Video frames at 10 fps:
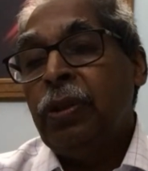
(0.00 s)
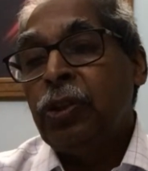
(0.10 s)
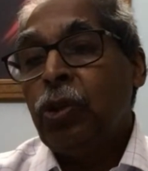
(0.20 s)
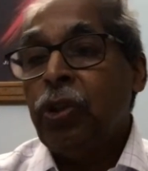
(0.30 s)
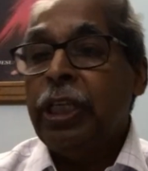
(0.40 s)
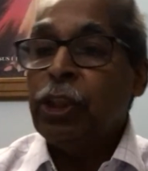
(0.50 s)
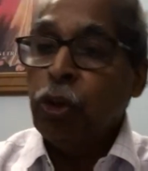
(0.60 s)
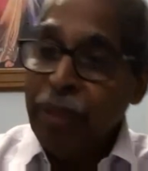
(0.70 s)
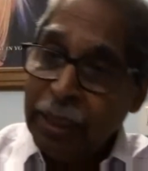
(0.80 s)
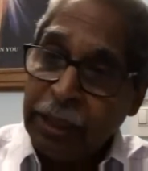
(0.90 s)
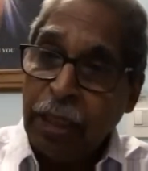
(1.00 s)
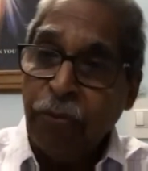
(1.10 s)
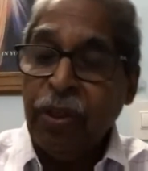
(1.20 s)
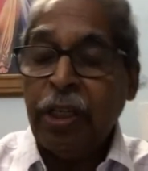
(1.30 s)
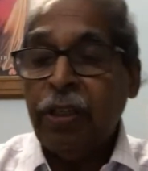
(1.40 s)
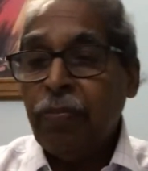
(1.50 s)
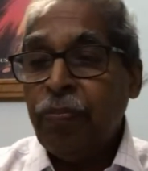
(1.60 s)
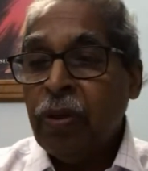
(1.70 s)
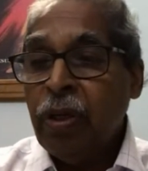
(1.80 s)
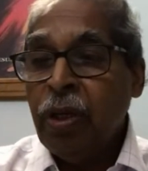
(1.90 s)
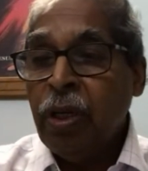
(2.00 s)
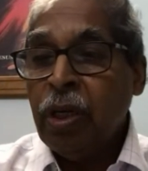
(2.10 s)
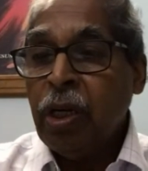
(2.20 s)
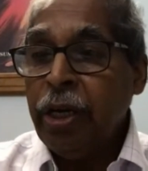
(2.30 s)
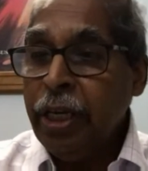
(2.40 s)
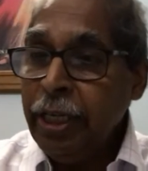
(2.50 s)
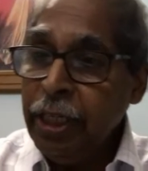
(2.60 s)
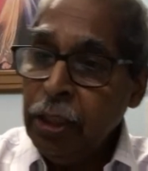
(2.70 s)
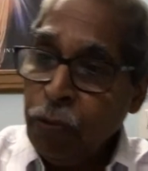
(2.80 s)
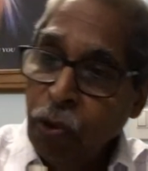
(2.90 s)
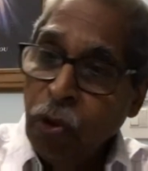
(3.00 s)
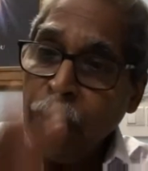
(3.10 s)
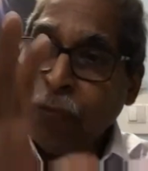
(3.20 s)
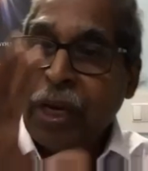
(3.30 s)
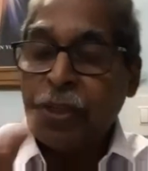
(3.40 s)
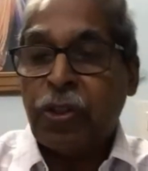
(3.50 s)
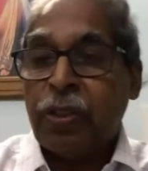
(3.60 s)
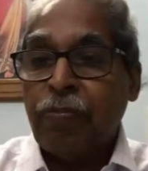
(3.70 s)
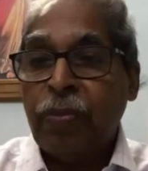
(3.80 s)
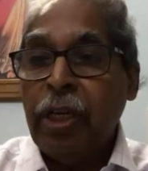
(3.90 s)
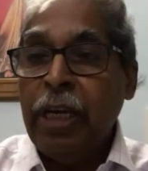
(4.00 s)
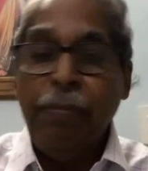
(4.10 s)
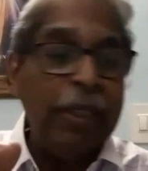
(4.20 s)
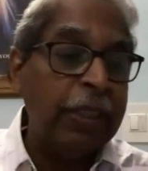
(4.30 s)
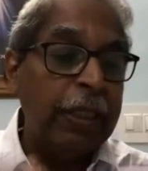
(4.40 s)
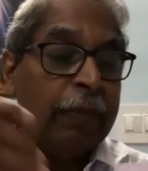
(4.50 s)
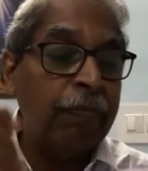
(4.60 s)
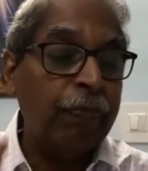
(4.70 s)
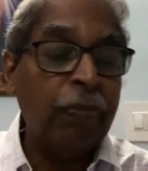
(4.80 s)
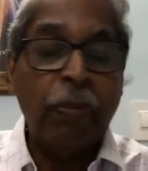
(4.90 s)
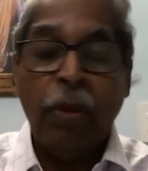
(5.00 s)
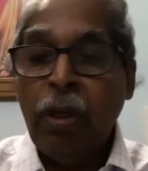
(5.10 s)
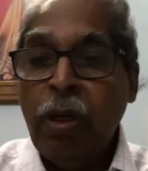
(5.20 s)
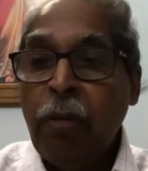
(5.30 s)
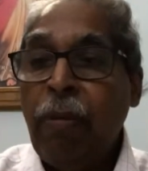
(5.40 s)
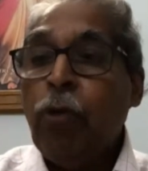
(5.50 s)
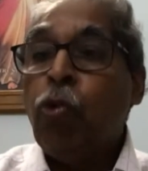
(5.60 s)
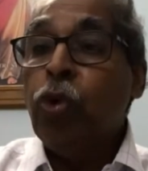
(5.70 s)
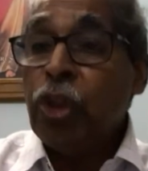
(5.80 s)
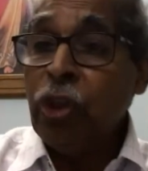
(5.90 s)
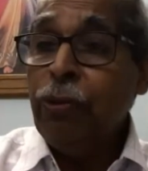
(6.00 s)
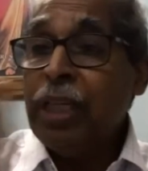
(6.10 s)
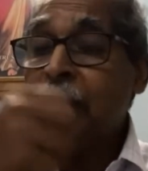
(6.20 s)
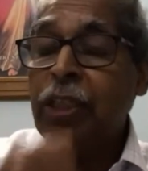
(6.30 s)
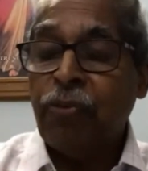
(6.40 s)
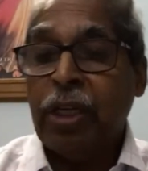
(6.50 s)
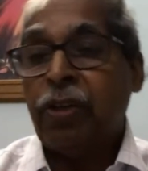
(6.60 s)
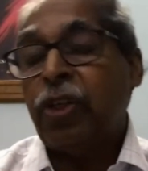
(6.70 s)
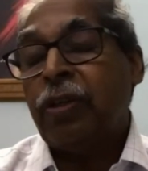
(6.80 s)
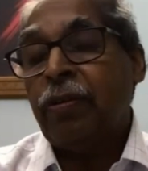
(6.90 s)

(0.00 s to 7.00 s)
So there should be a certificate containing the following facts, A, B, C. But who should give that certificate?